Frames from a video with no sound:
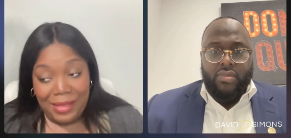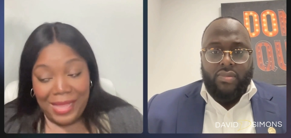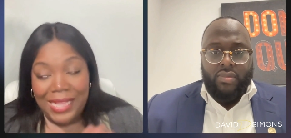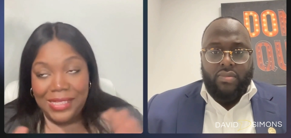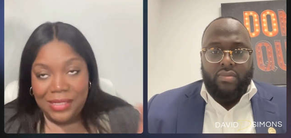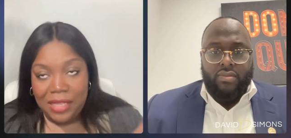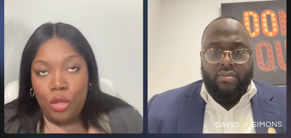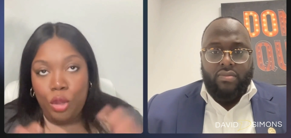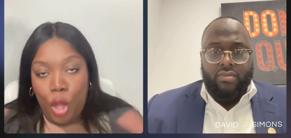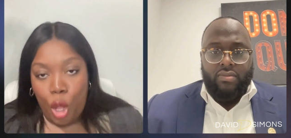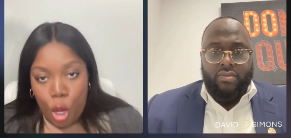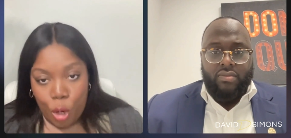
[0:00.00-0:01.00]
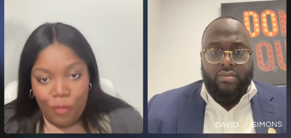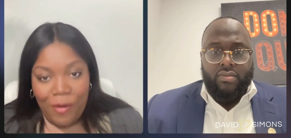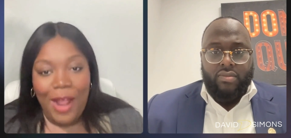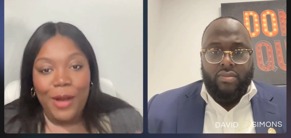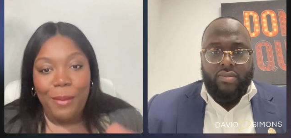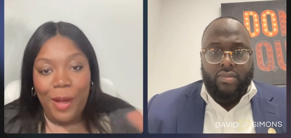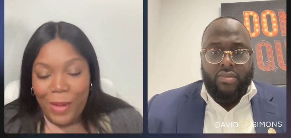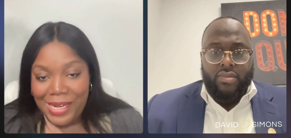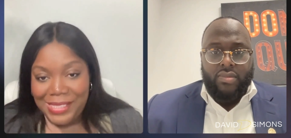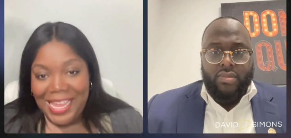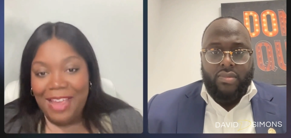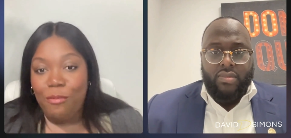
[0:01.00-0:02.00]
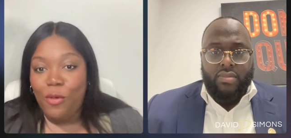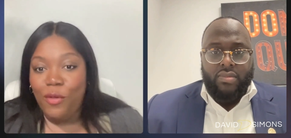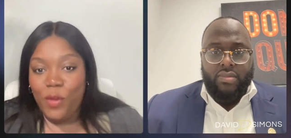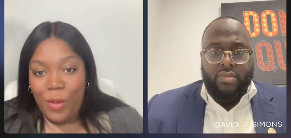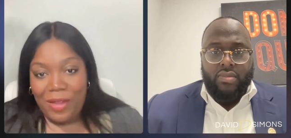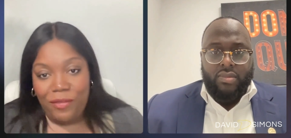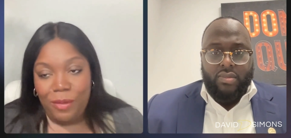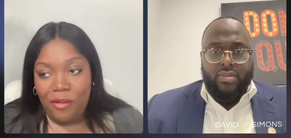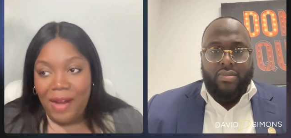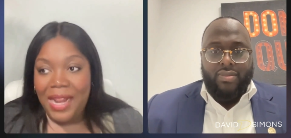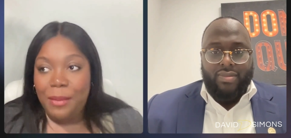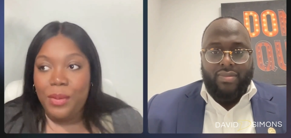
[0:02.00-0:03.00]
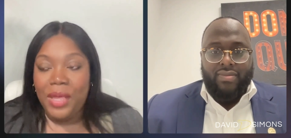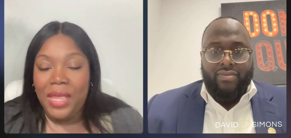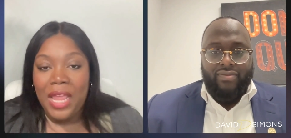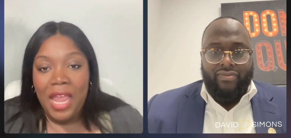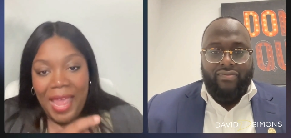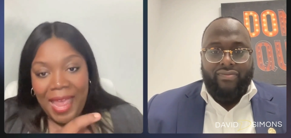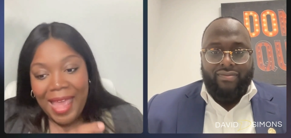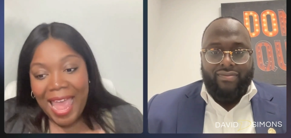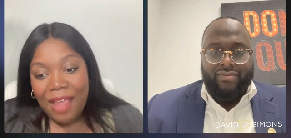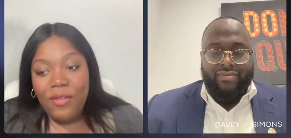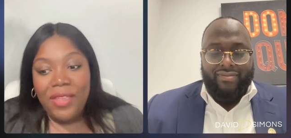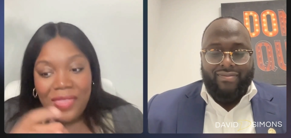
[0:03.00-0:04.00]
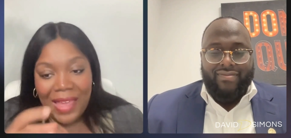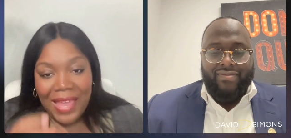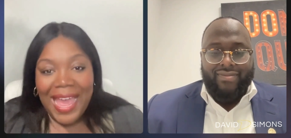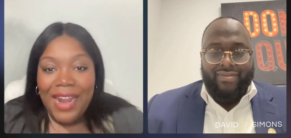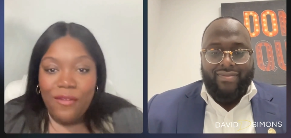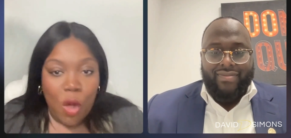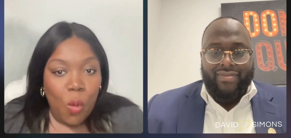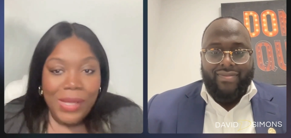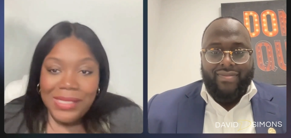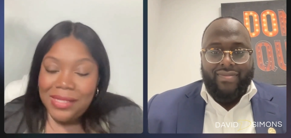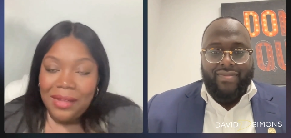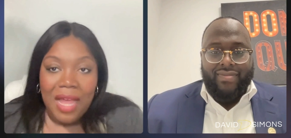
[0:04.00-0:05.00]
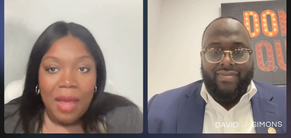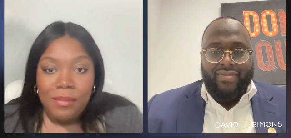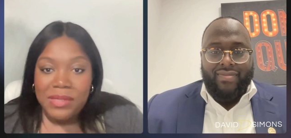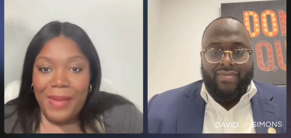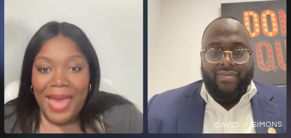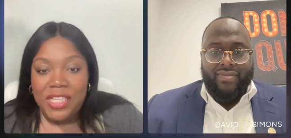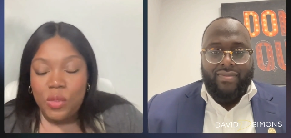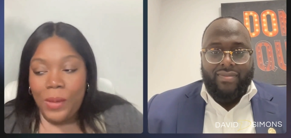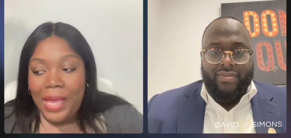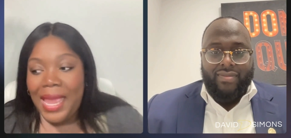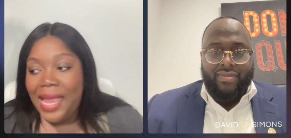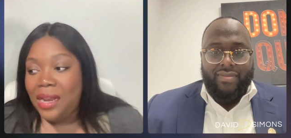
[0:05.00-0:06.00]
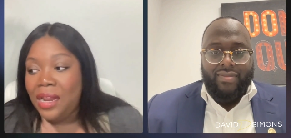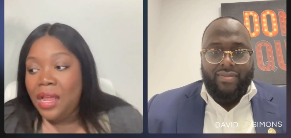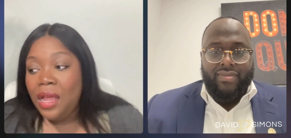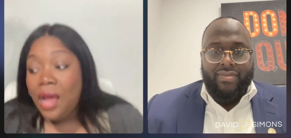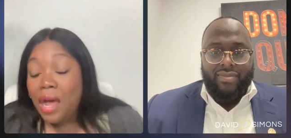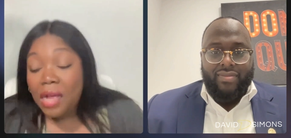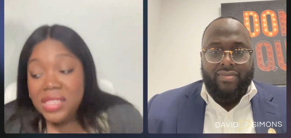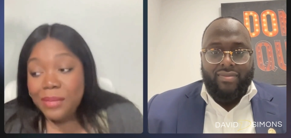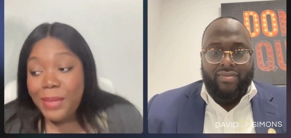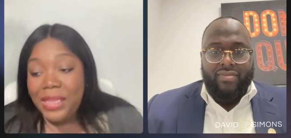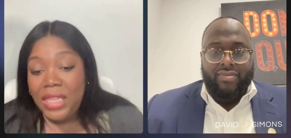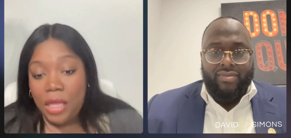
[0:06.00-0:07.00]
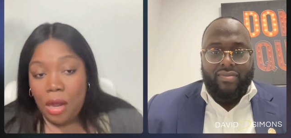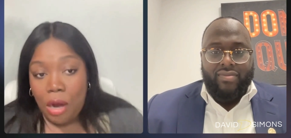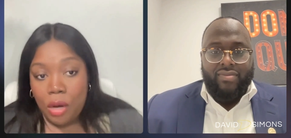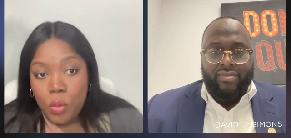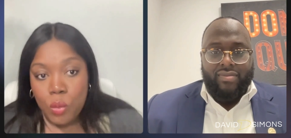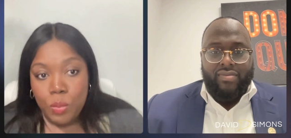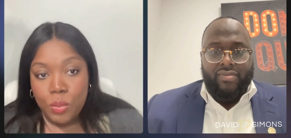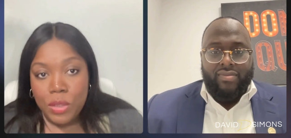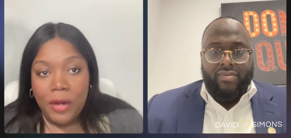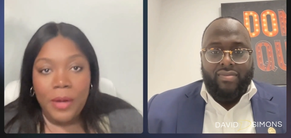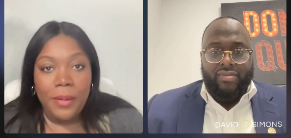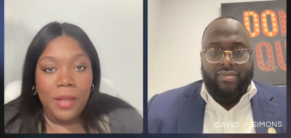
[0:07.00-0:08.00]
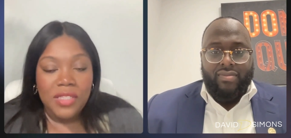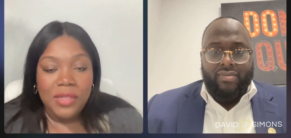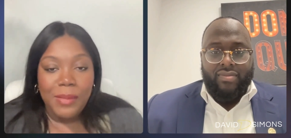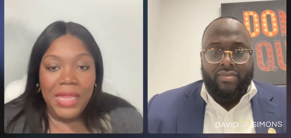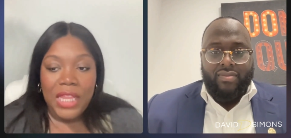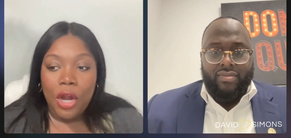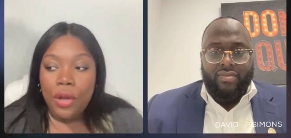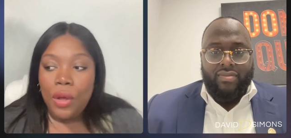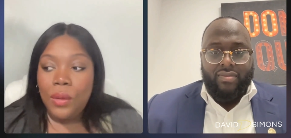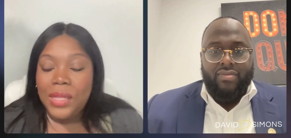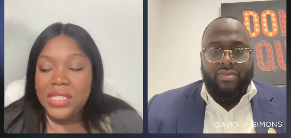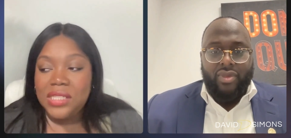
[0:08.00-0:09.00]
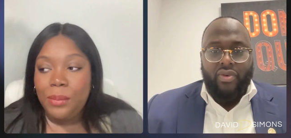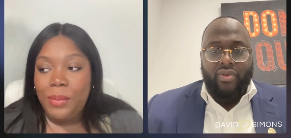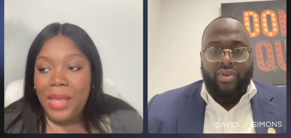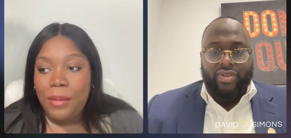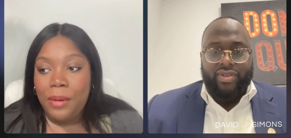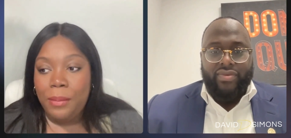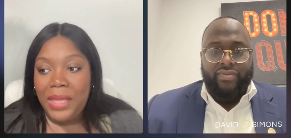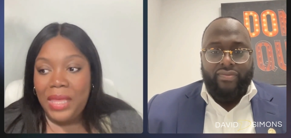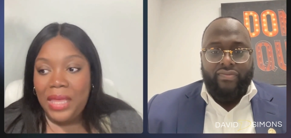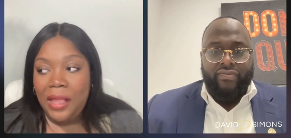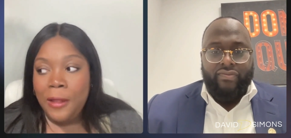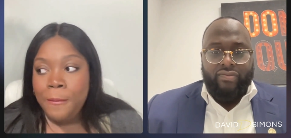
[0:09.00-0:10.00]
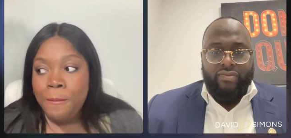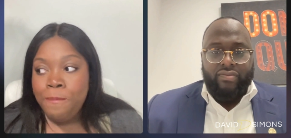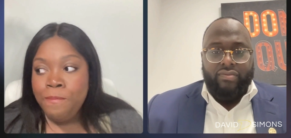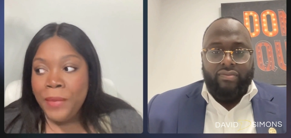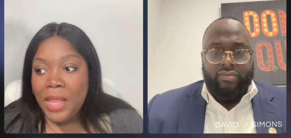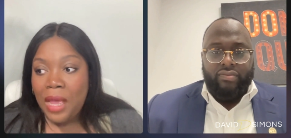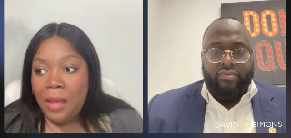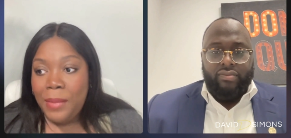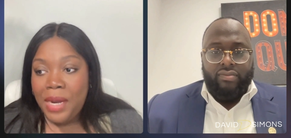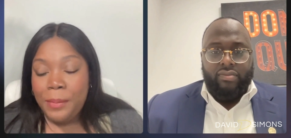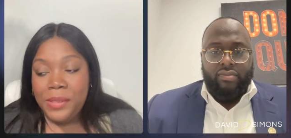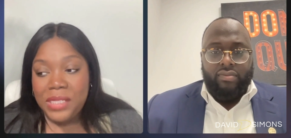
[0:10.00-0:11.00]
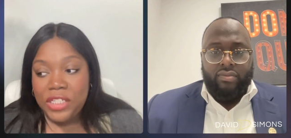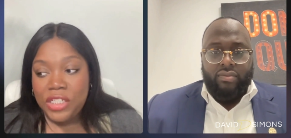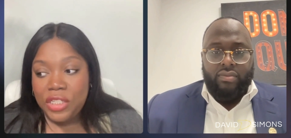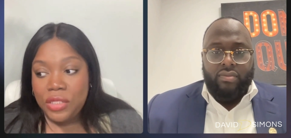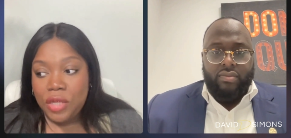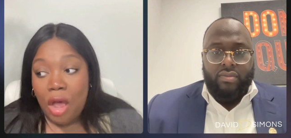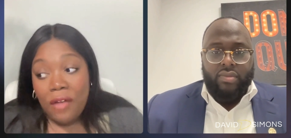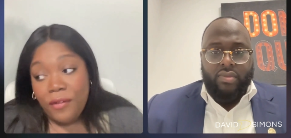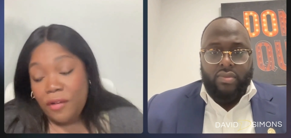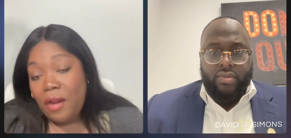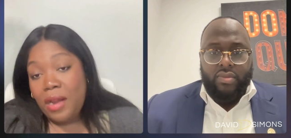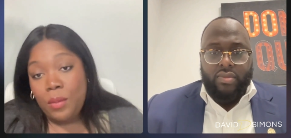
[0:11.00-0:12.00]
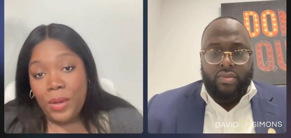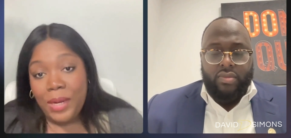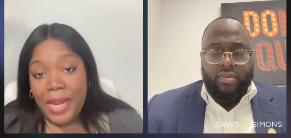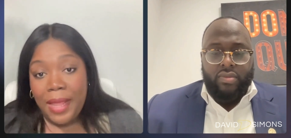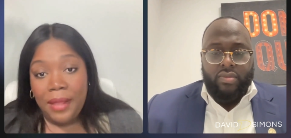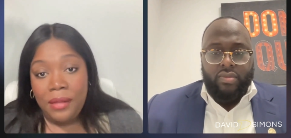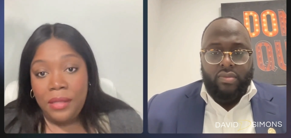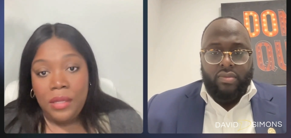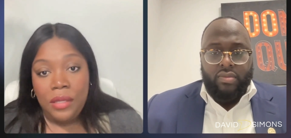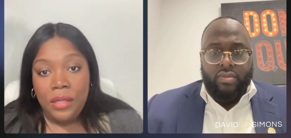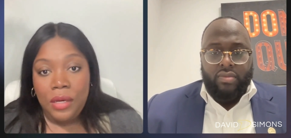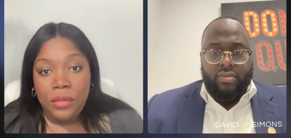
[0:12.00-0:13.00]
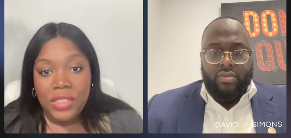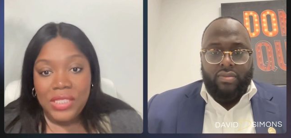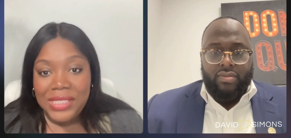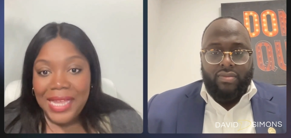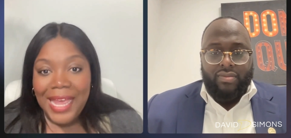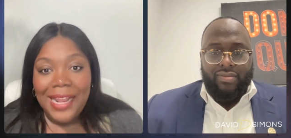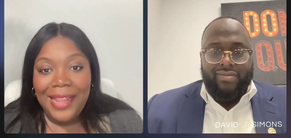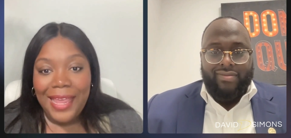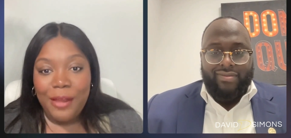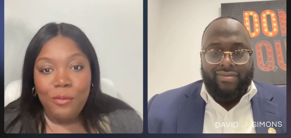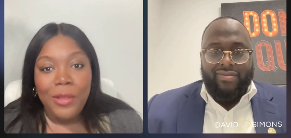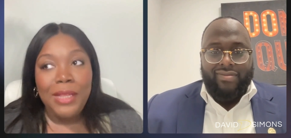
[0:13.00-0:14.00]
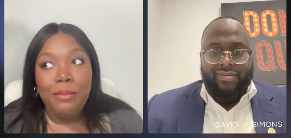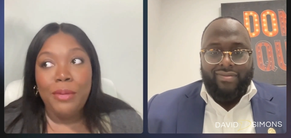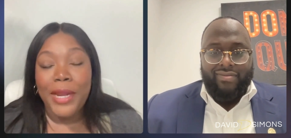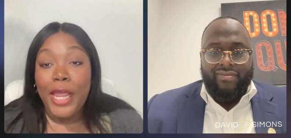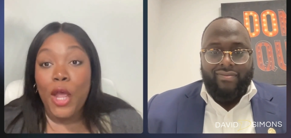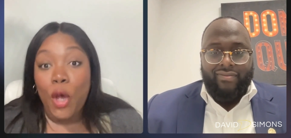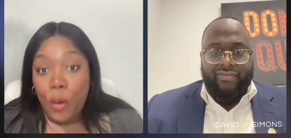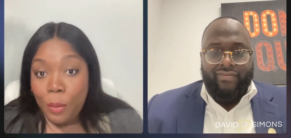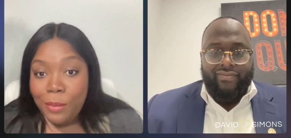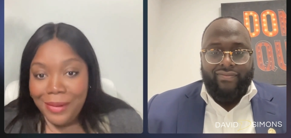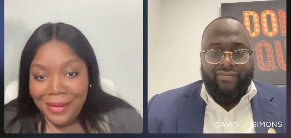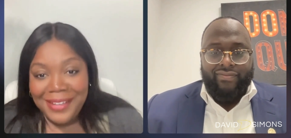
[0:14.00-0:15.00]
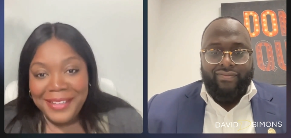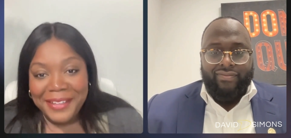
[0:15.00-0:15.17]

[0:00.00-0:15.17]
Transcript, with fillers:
Speaker 1: that's a long roundabout way to say I moved away from the credit, but everything kind of always still comes back to it. And ultimately, our oops, sorry, ultimately our goal is to be able to be um, in a position to offer credit one day. You know, just to kind of like mm-hmm. really bring it home